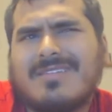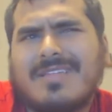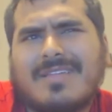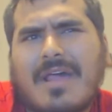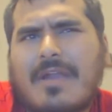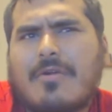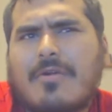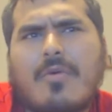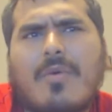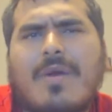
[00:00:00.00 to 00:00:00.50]

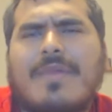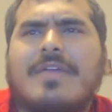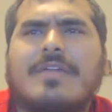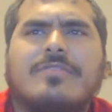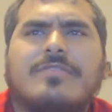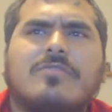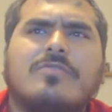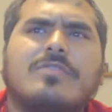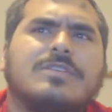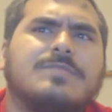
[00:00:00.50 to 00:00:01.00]
I don't know why they
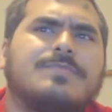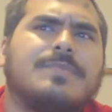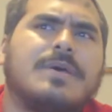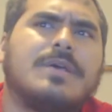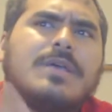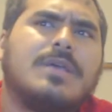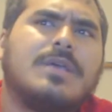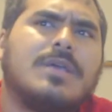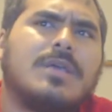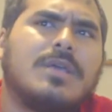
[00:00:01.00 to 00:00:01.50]
didn't do this,
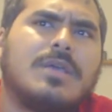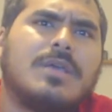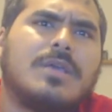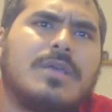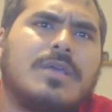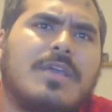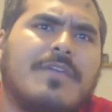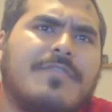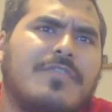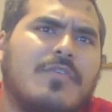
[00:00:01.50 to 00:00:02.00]
but
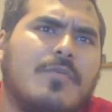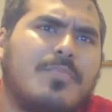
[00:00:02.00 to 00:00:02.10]
if